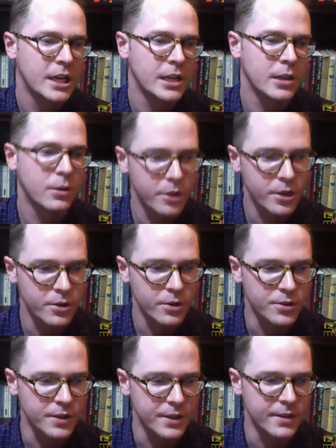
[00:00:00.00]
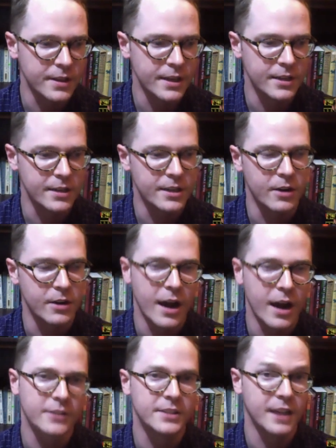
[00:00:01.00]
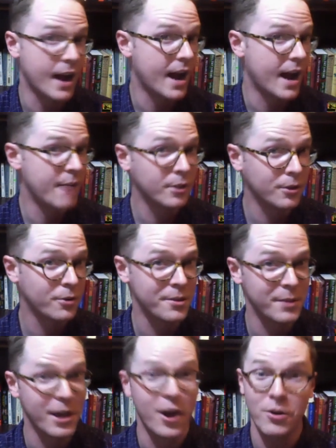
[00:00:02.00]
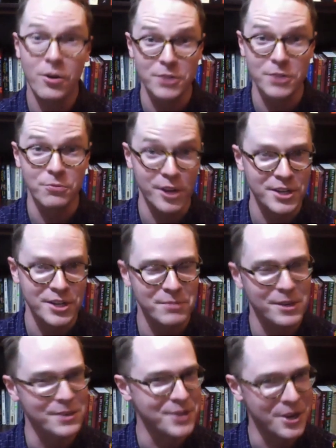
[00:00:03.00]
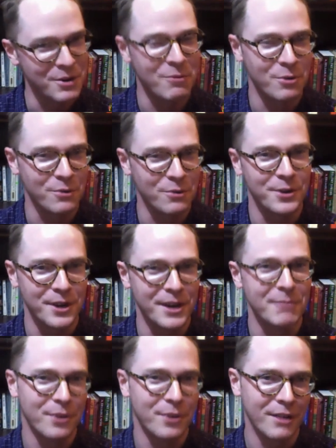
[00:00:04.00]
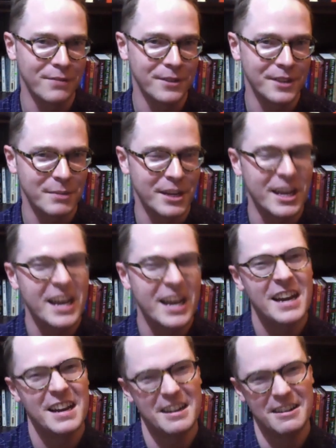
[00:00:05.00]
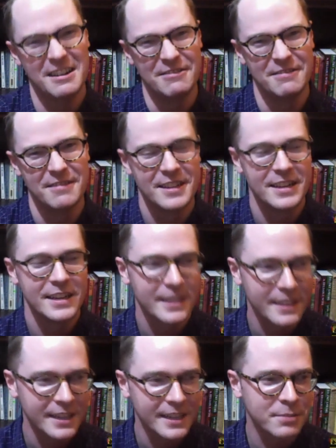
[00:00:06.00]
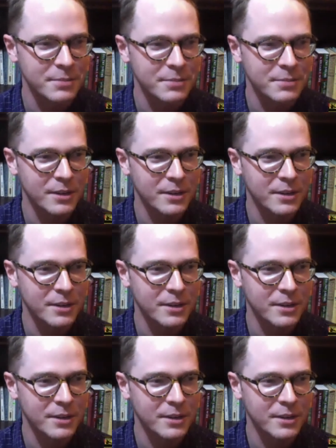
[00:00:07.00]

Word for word: lawyers that, that you know, I'd say, I'm a lawyer. And they're like, oh, are you rich? And be like, no, I work for a nonprofit. And be like, oh. oh. That's probably